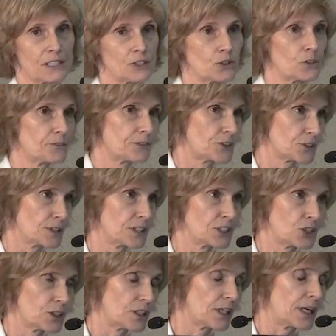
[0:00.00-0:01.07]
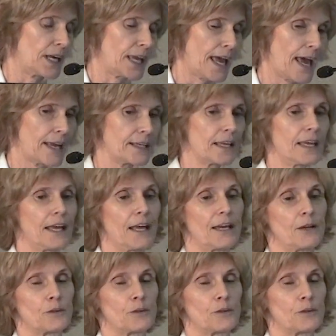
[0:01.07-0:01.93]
And so the first condition that I had